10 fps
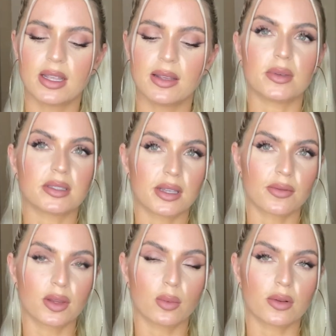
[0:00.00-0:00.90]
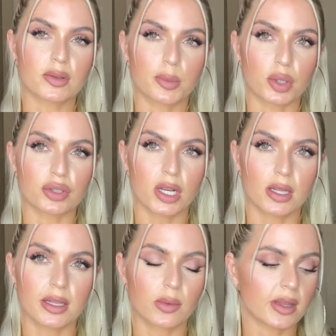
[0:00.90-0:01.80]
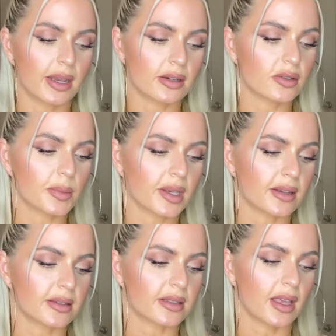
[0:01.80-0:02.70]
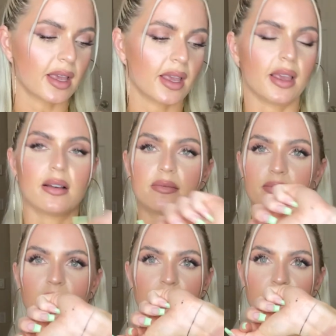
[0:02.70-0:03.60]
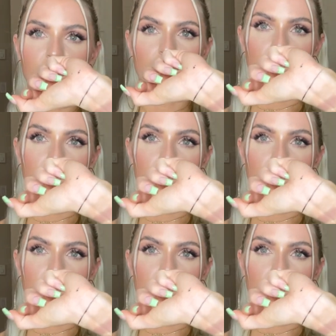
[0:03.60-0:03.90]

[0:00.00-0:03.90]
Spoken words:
It's definitely worth splurging on liquid liners because I just find